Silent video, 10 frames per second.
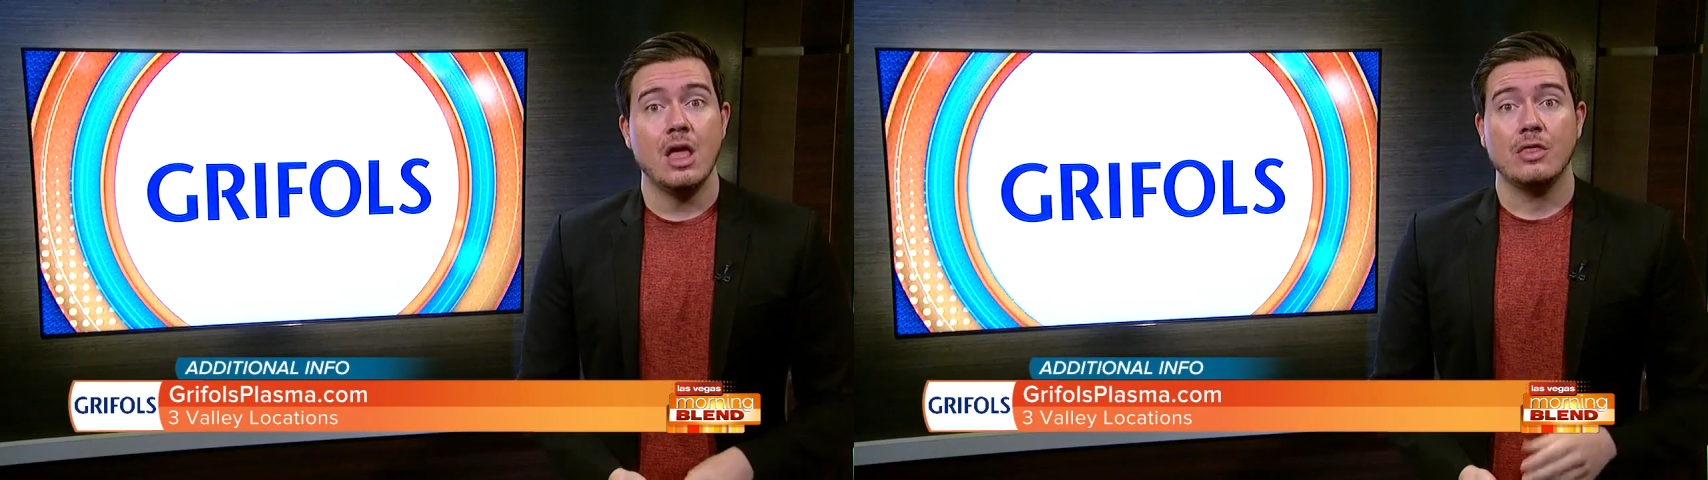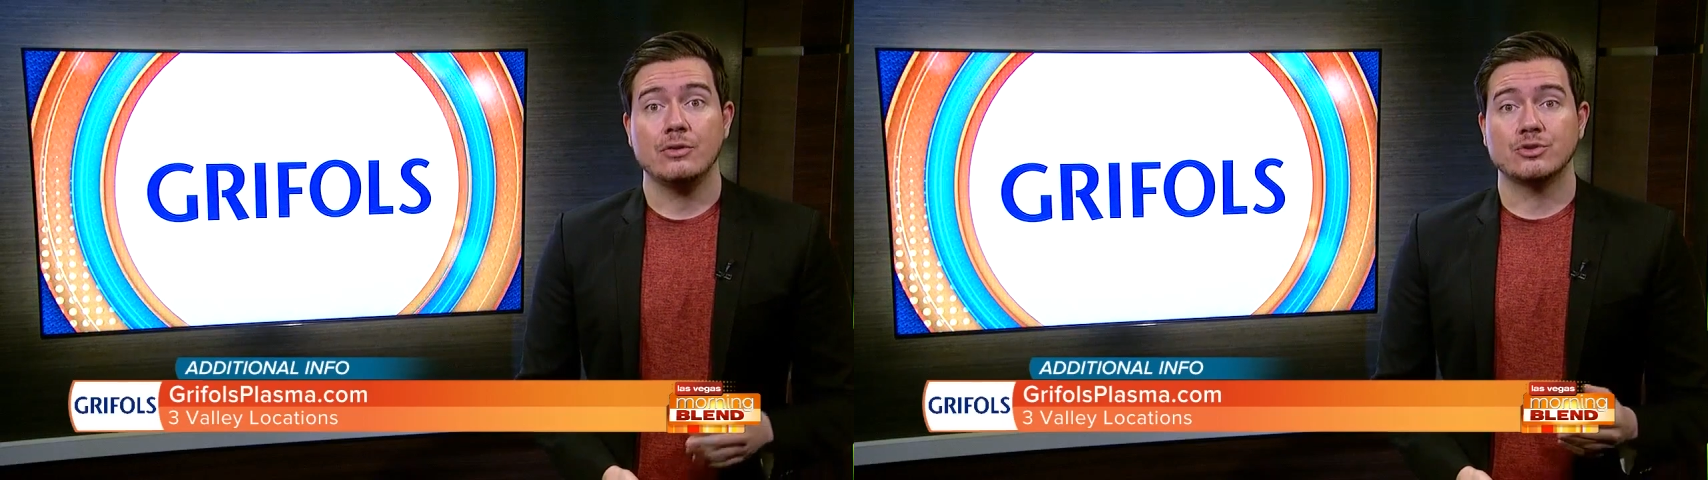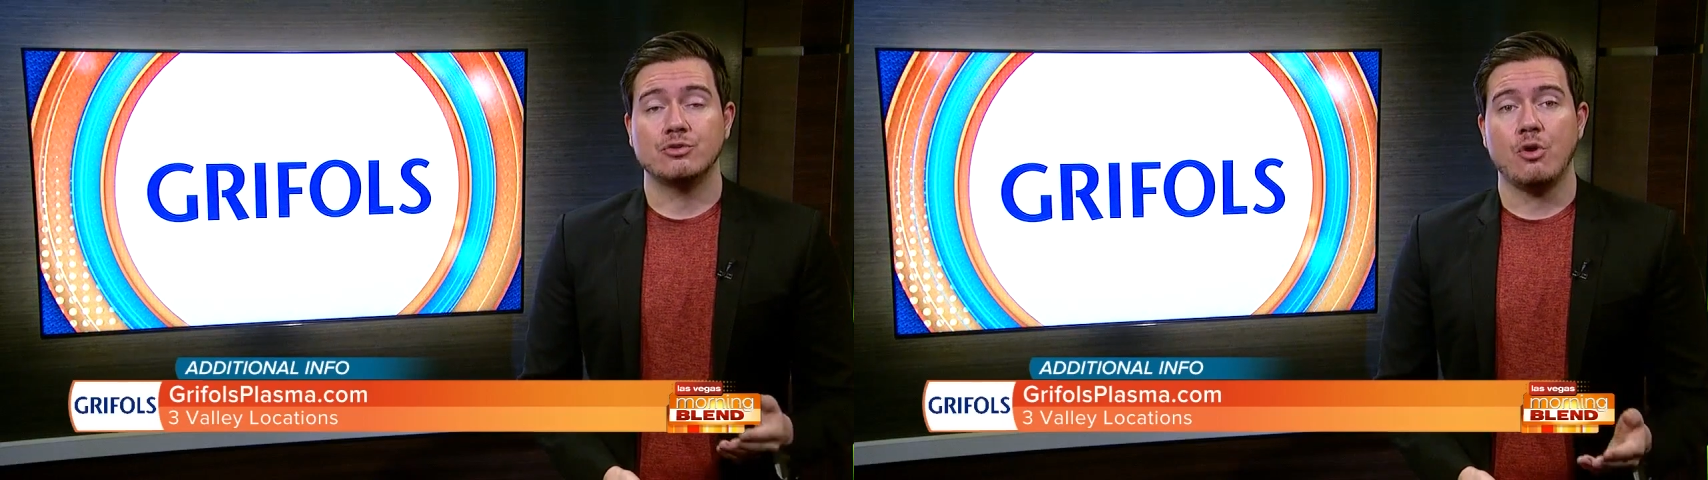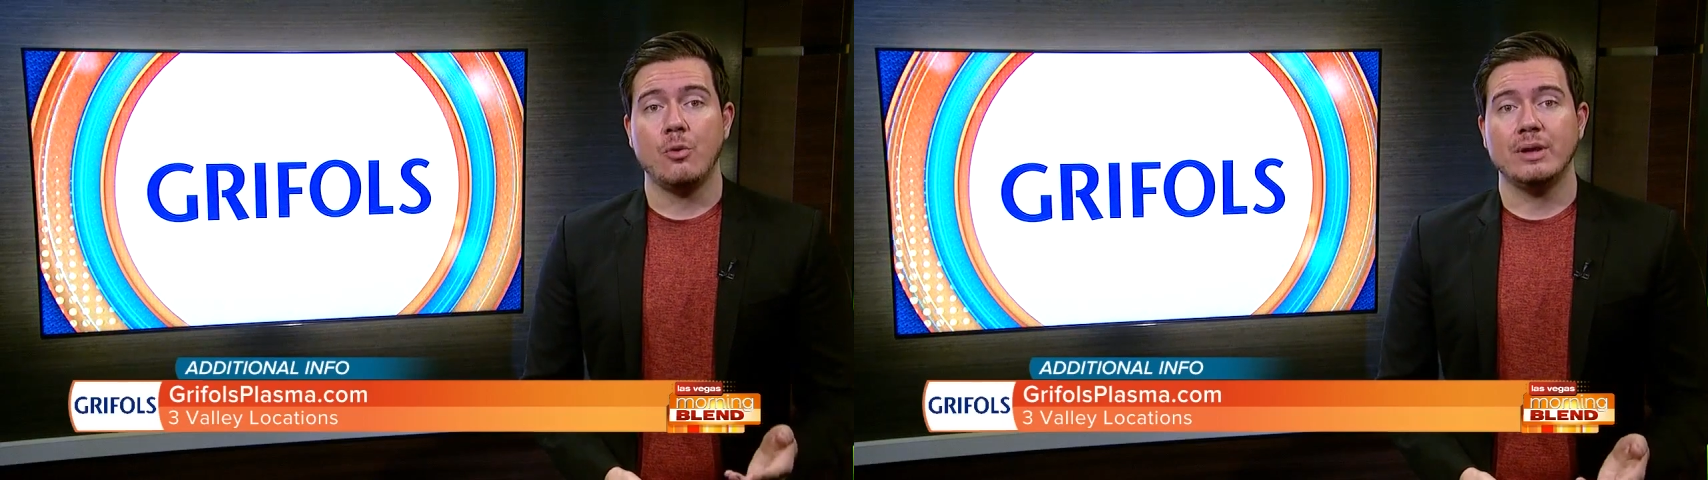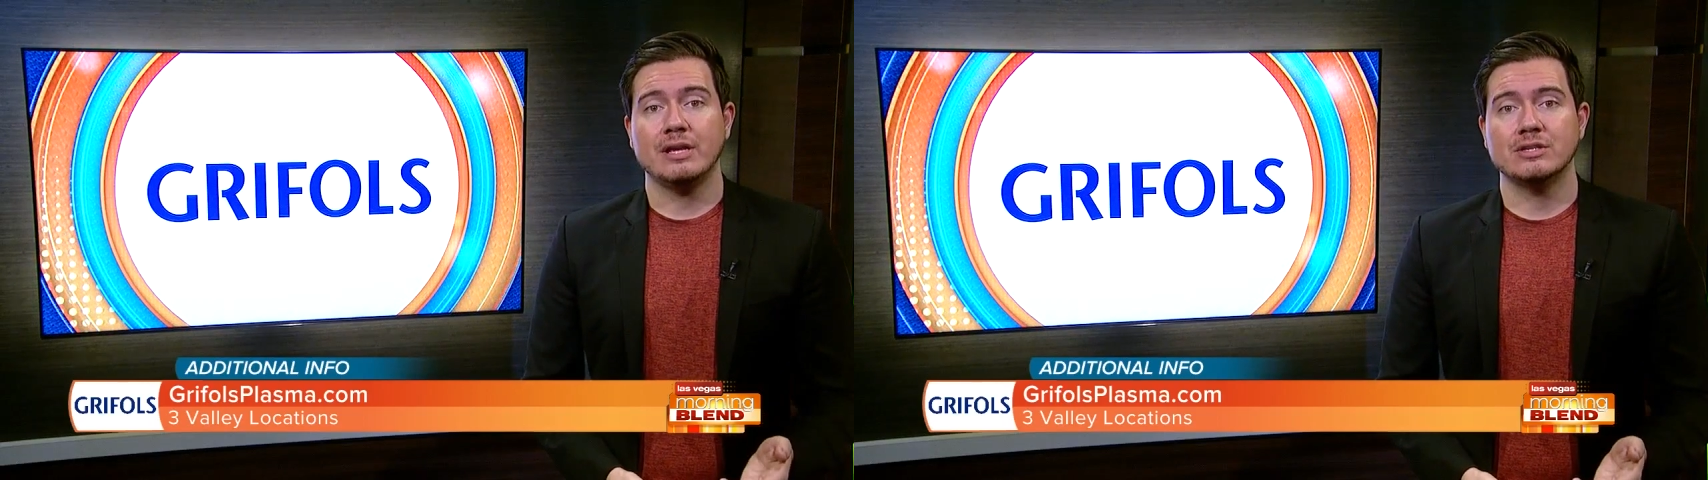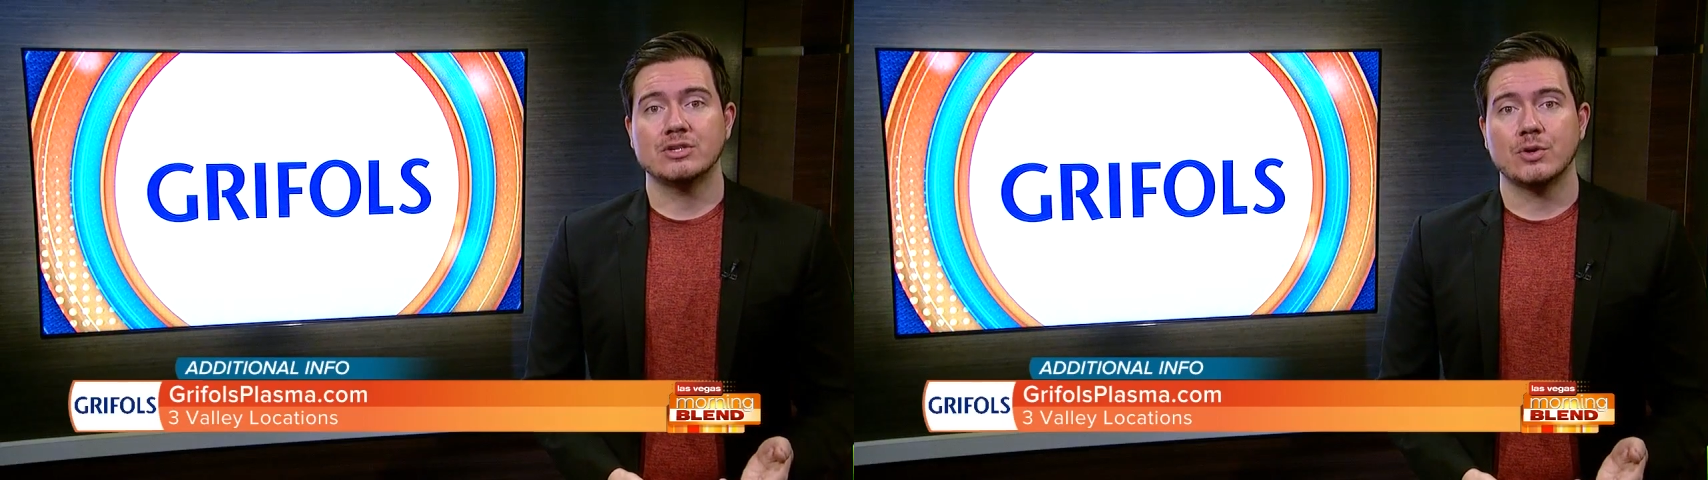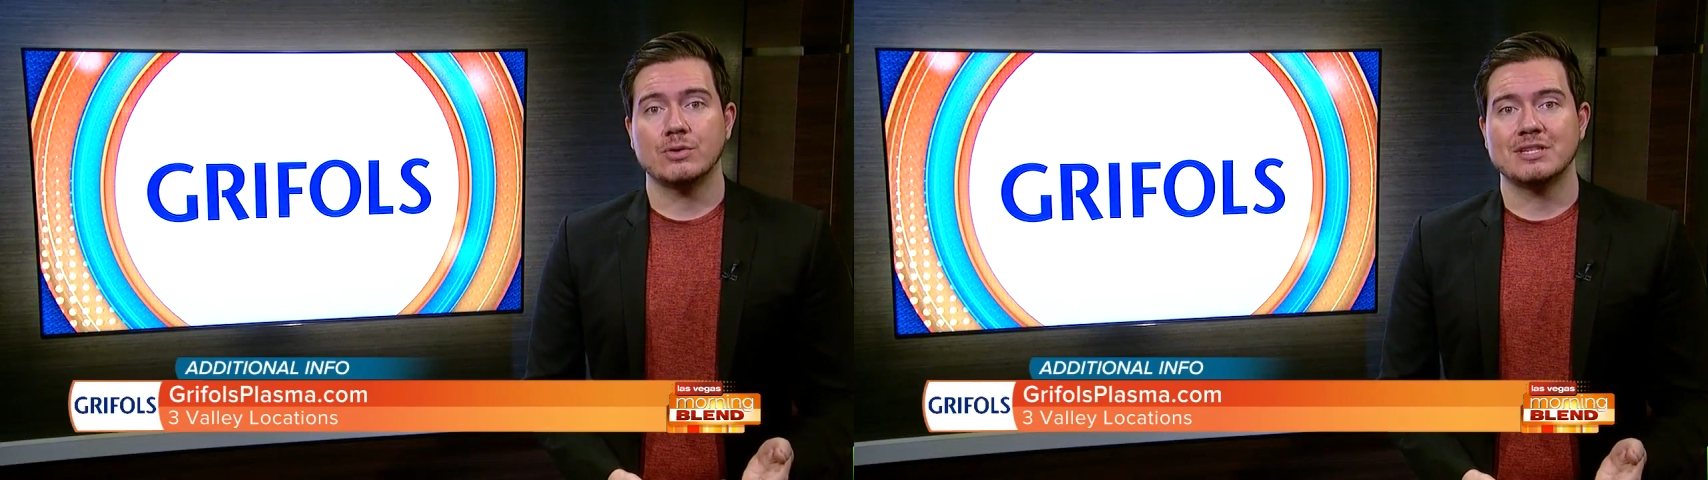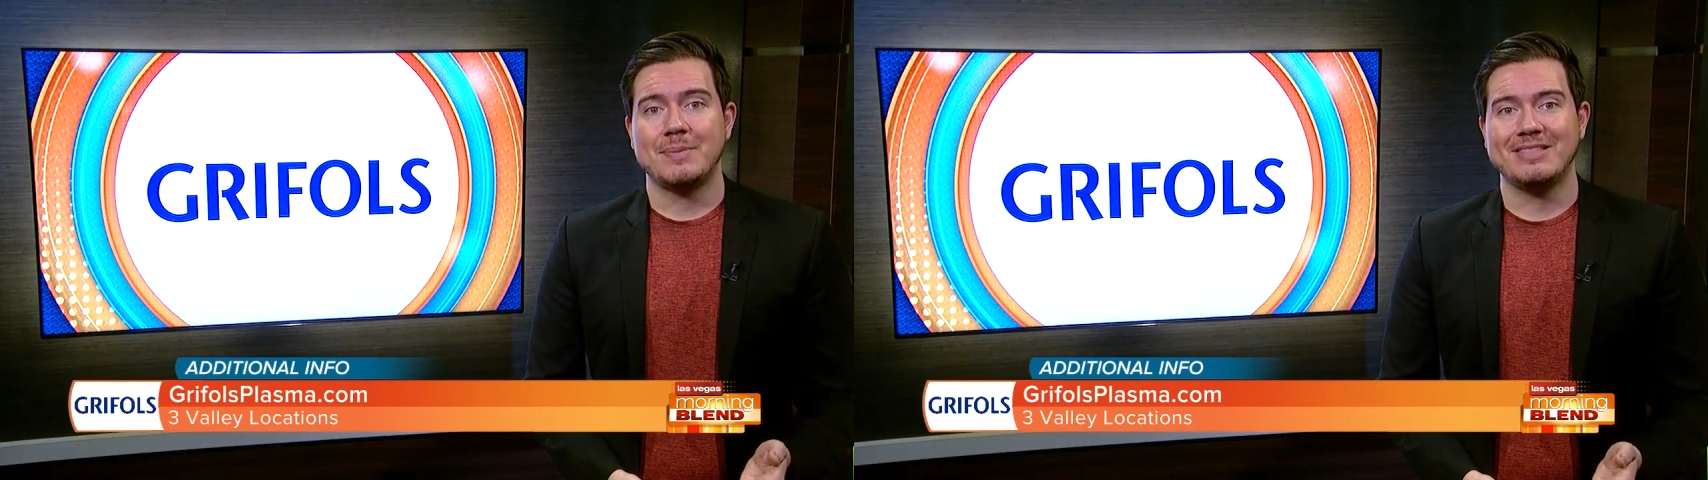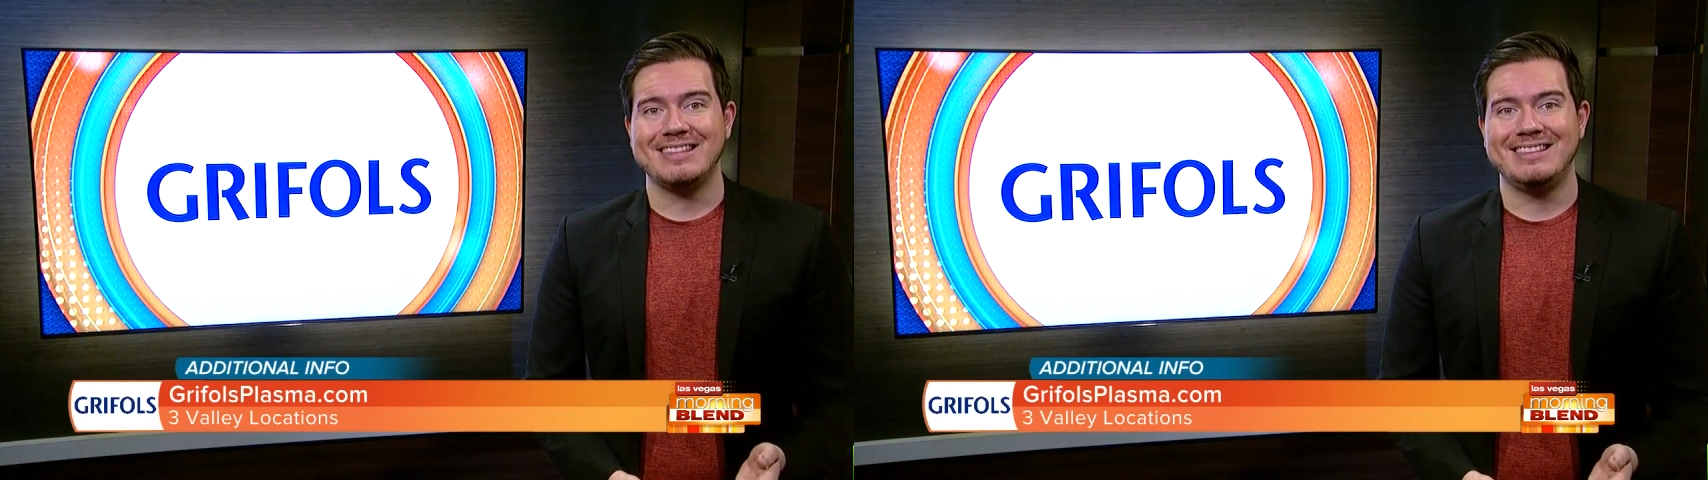there's growing concerns about the